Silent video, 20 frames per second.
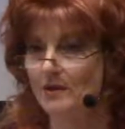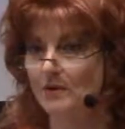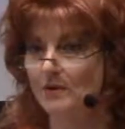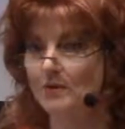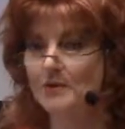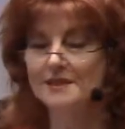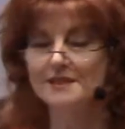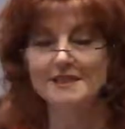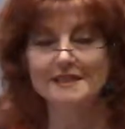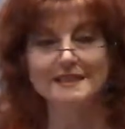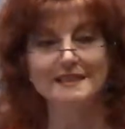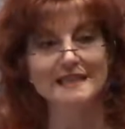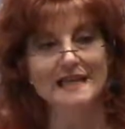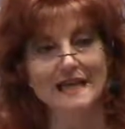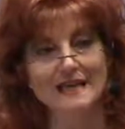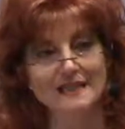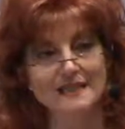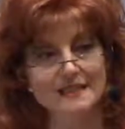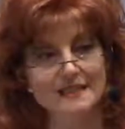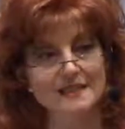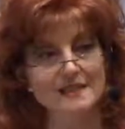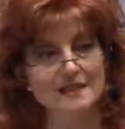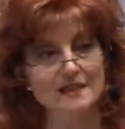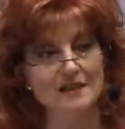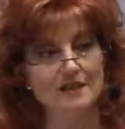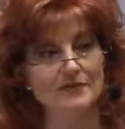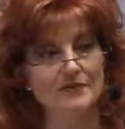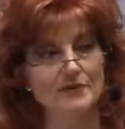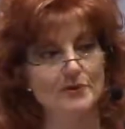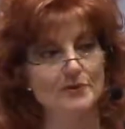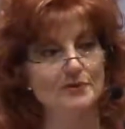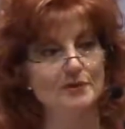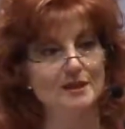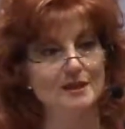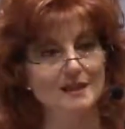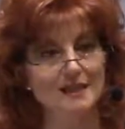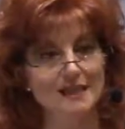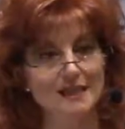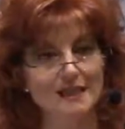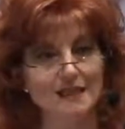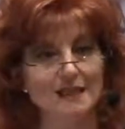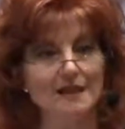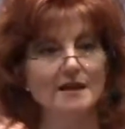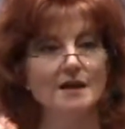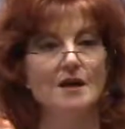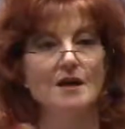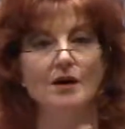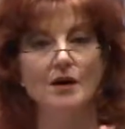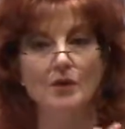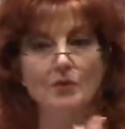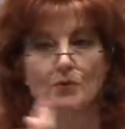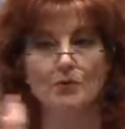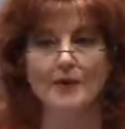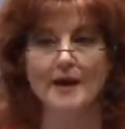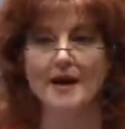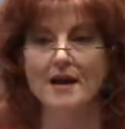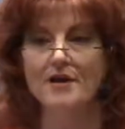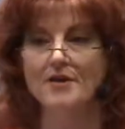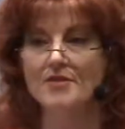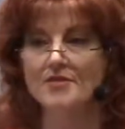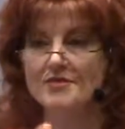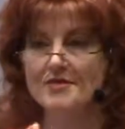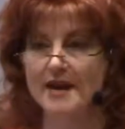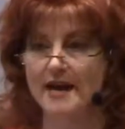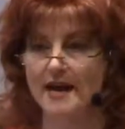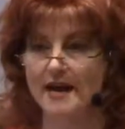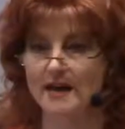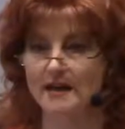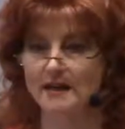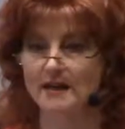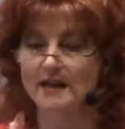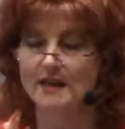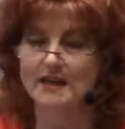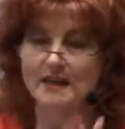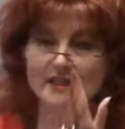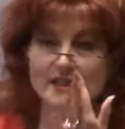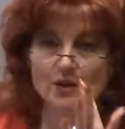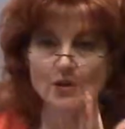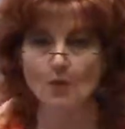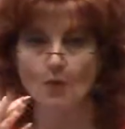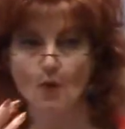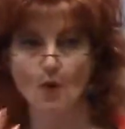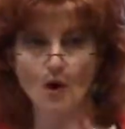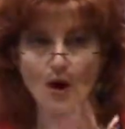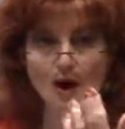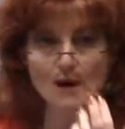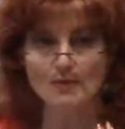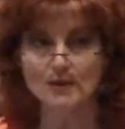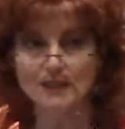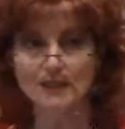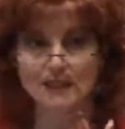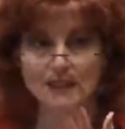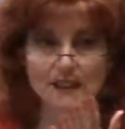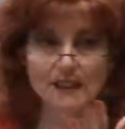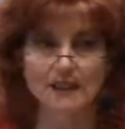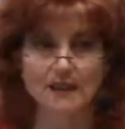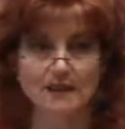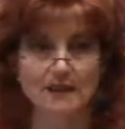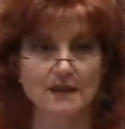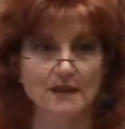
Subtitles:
What is the tendency of your thinking around that? Is it wobbly?